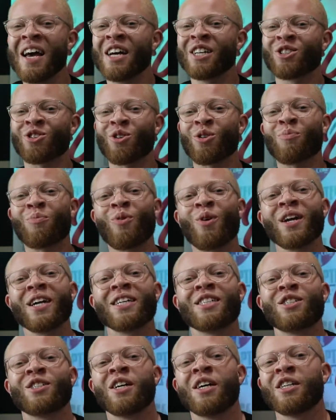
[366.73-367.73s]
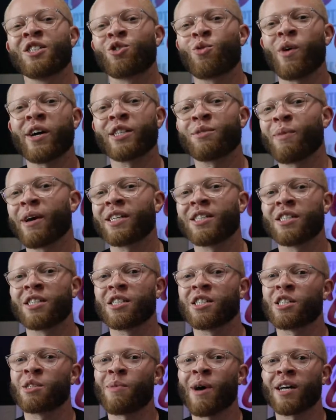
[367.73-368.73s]
So the point is, Squarespace
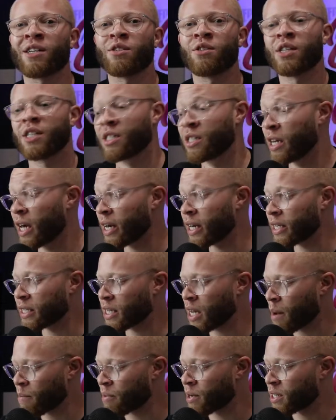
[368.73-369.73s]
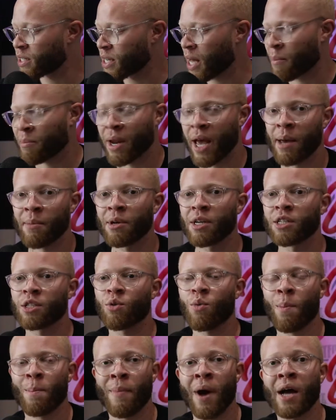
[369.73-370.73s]
isn't sponsoring this. None of these companies I'm naming is
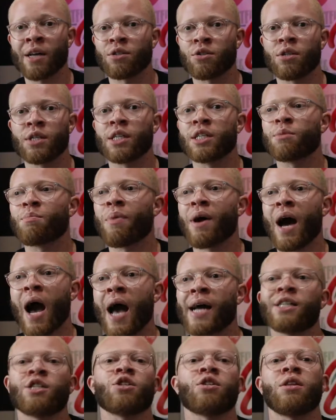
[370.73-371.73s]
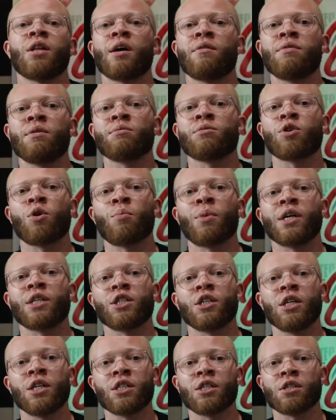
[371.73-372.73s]
sponsoring this, but I just love them so much,
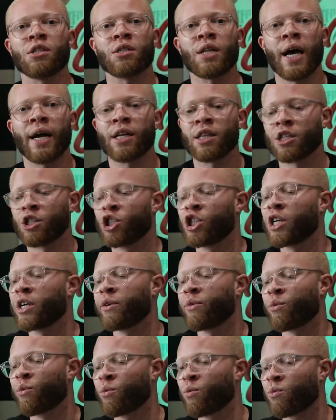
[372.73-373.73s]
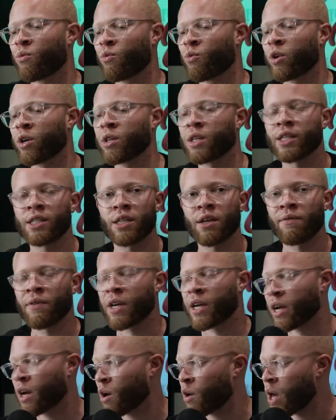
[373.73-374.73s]
and this is like a legit, realistic
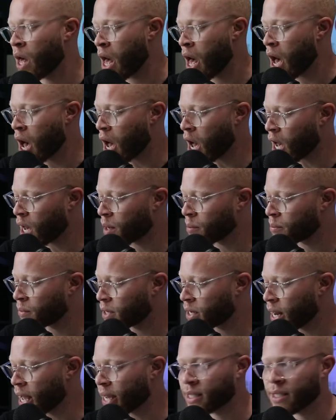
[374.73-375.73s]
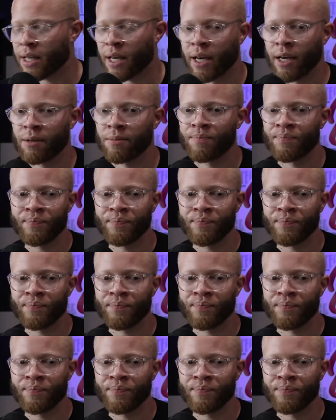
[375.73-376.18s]
video. Next thing,